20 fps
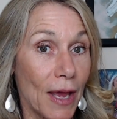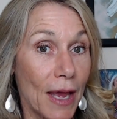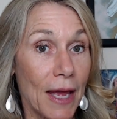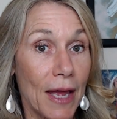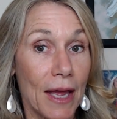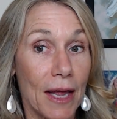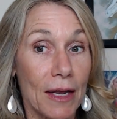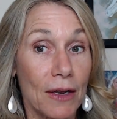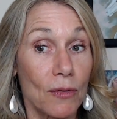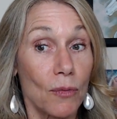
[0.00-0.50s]

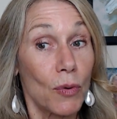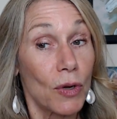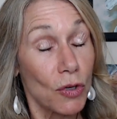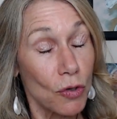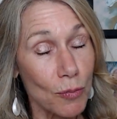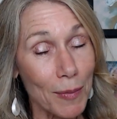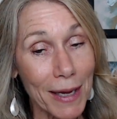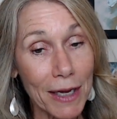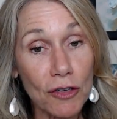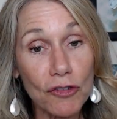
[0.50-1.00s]
And when you
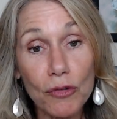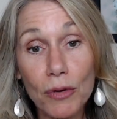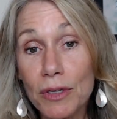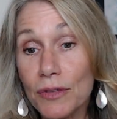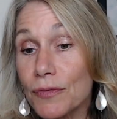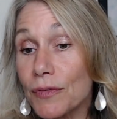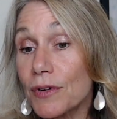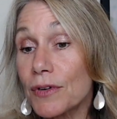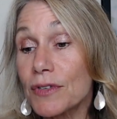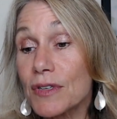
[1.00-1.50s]
make a choice
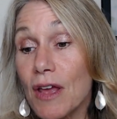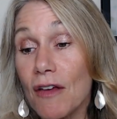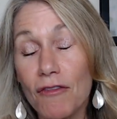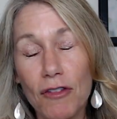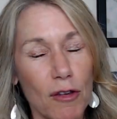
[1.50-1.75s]
for yourself,